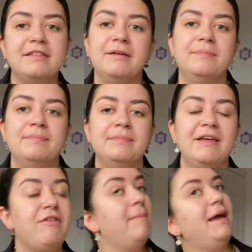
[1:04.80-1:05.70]
them.
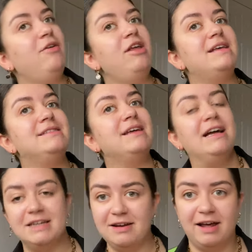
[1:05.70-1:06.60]
If I'm being honest, I
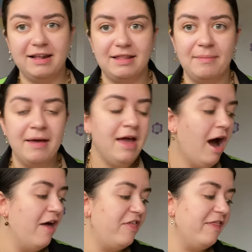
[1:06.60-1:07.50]
don't like them.
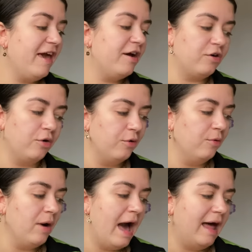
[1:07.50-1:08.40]
I think they're
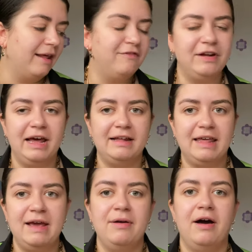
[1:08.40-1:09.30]
cool and I feel like
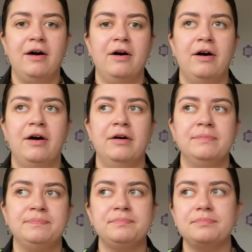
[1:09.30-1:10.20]
they are
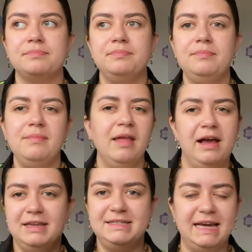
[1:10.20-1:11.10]
like
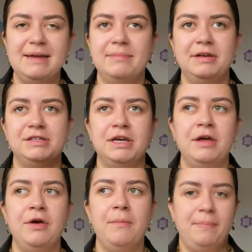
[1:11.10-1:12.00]
a statement
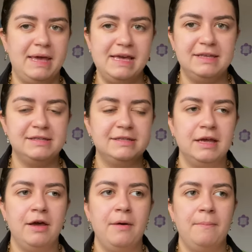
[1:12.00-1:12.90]
piece,
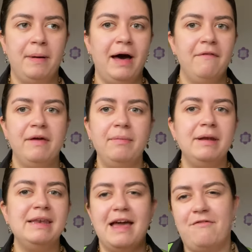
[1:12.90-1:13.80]
but they were
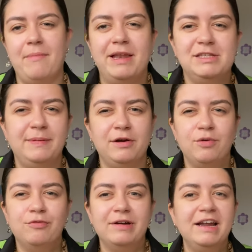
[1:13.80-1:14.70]
never meant to be
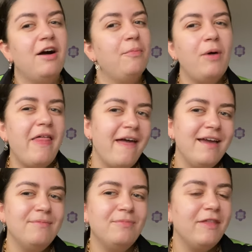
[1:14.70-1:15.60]
cool, really. Were
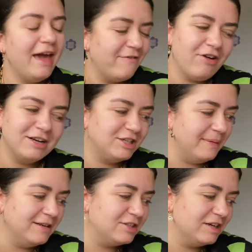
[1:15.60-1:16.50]
they ever actually
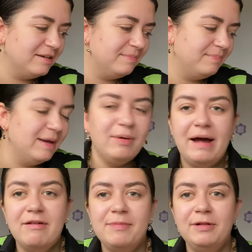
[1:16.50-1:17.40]
meant to be
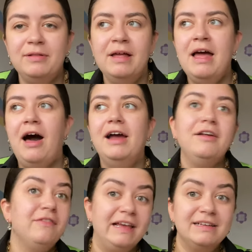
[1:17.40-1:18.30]
wearable? I
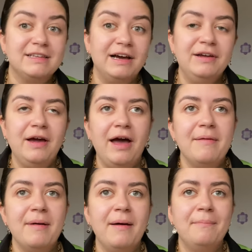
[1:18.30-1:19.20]
don't think so.
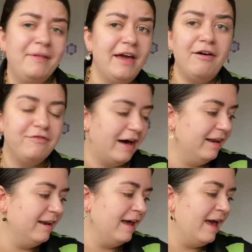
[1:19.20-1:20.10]
But they are
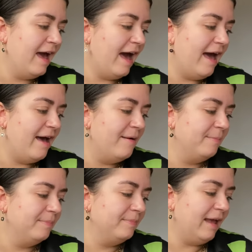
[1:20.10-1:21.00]
fun.
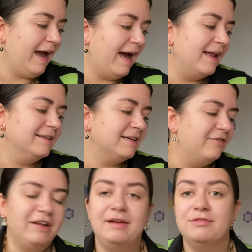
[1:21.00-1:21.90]
And I
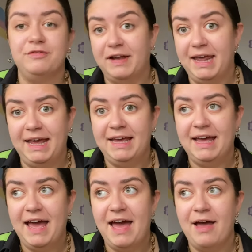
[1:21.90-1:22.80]
feel like it was funny.
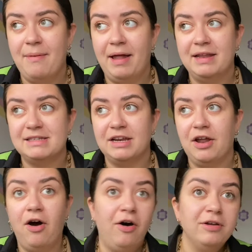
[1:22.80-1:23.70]
And as like an
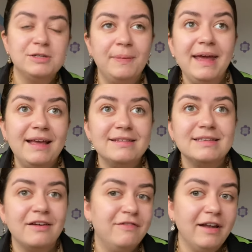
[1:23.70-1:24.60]
art piece,
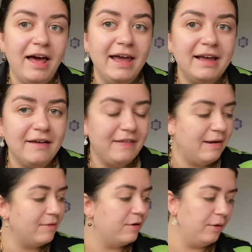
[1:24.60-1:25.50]
I feel like they
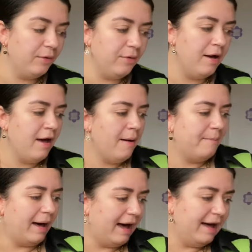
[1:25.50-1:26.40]
were cool.
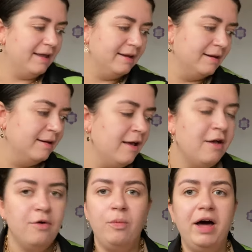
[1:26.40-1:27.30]
But
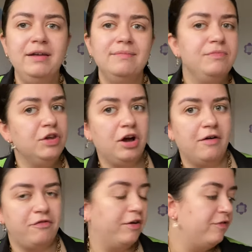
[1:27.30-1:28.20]
one, you can't
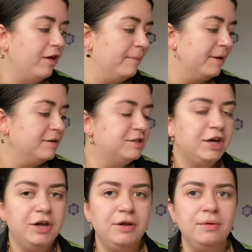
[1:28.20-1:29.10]
thrift them.
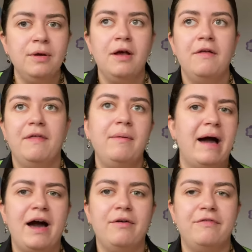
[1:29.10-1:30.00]
Two, they were
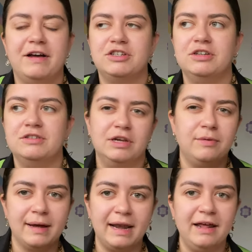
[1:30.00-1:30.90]
out of fashion so
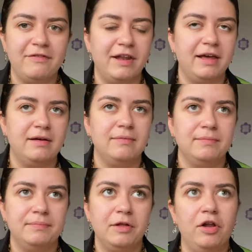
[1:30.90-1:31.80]
quickly. I feel like
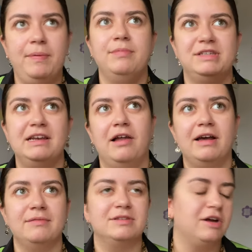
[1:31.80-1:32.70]
a lot of people didn't like
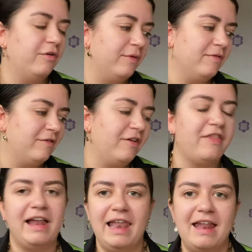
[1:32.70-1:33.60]
them to start off with, and I felt
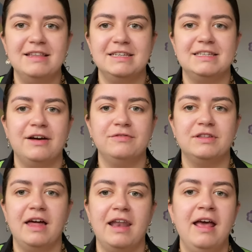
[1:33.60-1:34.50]
that lends itself to
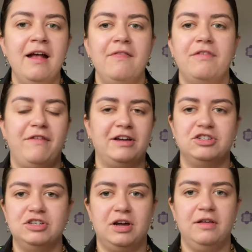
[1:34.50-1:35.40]
then the
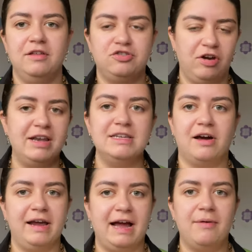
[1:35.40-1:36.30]
fashion, the trend
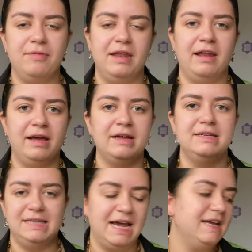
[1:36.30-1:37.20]
dying out within like
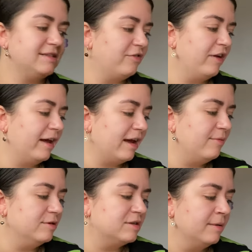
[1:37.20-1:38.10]
days. I feel like it
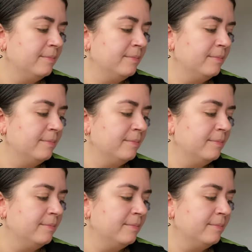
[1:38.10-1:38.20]
was